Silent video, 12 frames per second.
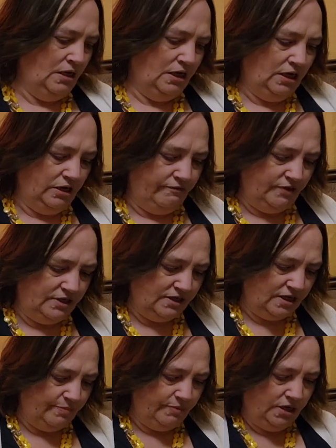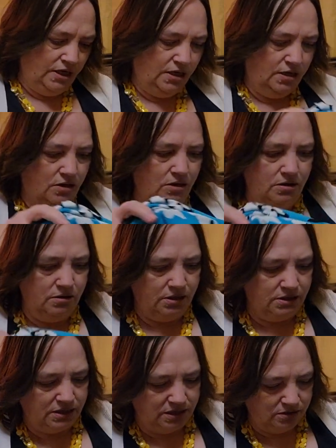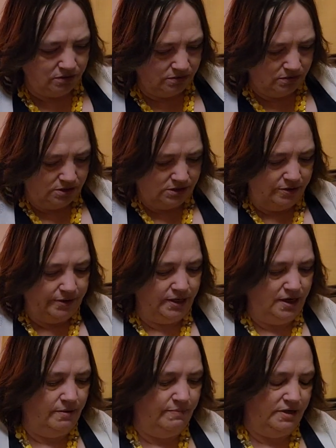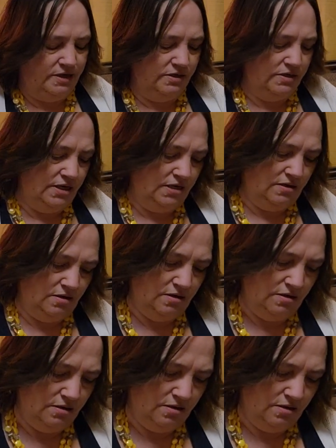if it's up here, because I noticed, oh, yep, and it's right here.